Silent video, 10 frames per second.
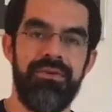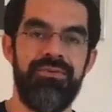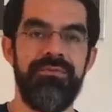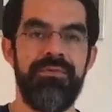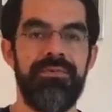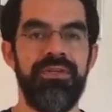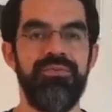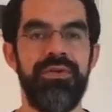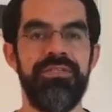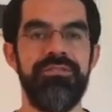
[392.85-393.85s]
Remember that
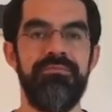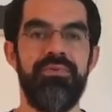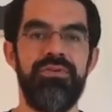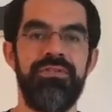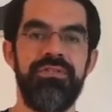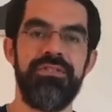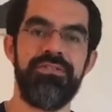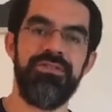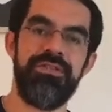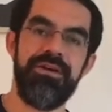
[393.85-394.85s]
what is important is
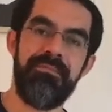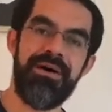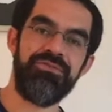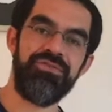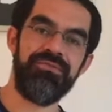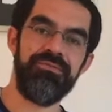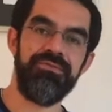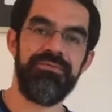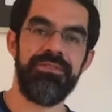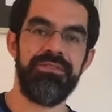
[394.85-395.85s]
not the amount of
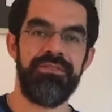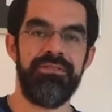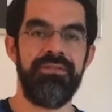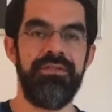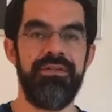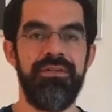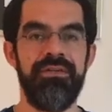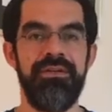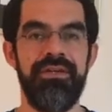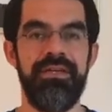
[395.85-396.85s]
movement.
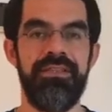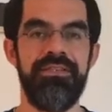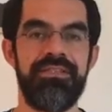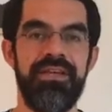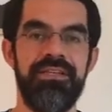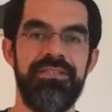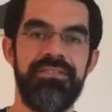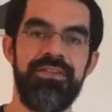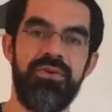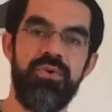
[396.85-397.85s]
In this case,
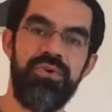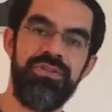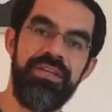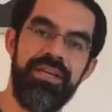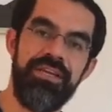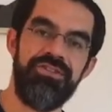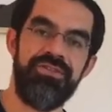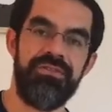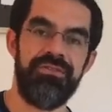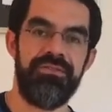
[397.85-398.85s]
it's the
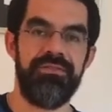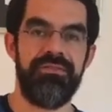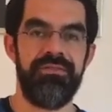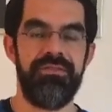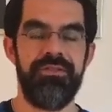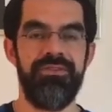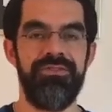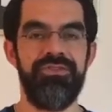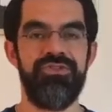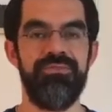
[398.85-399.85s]
coordination of
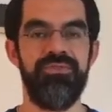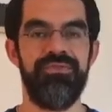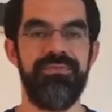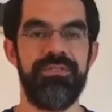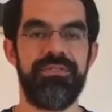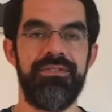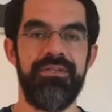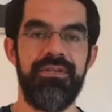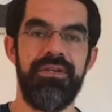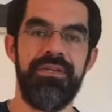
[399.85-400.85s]
the two movements.
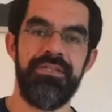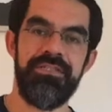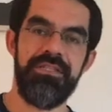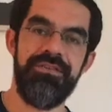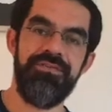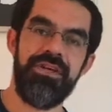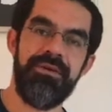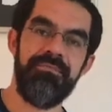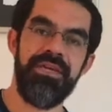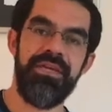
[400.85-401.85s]
See if you
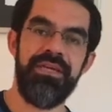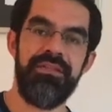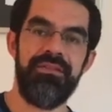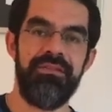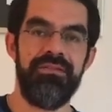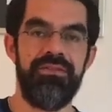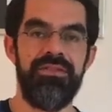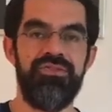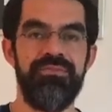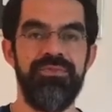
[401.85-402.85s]
can begin
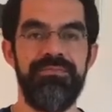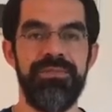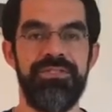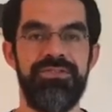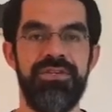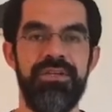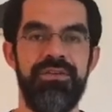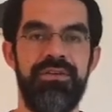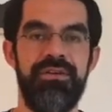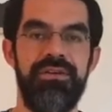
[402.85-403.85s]
the two movements
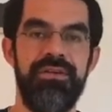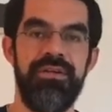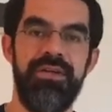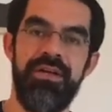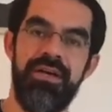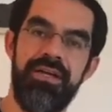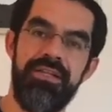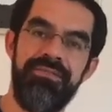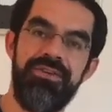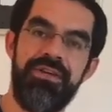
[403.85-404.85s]
together and
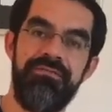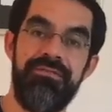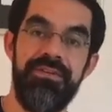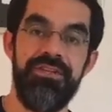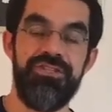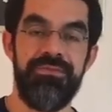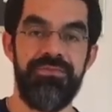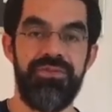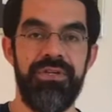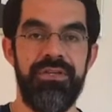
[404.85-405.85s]
if you can finish them
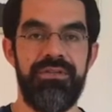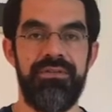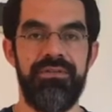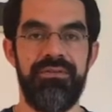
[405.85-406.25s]
together.